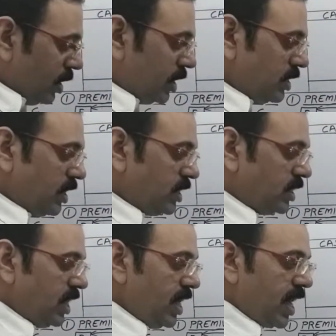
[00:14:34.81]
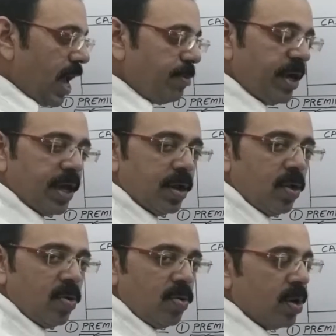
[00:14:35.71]
This is C capital
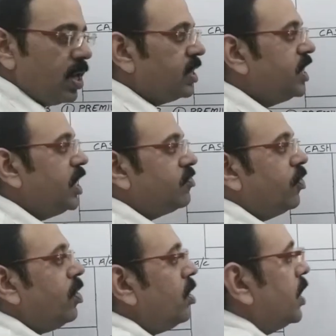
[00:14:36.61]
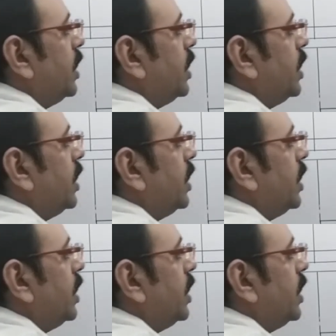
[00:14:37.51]
now. Therefore,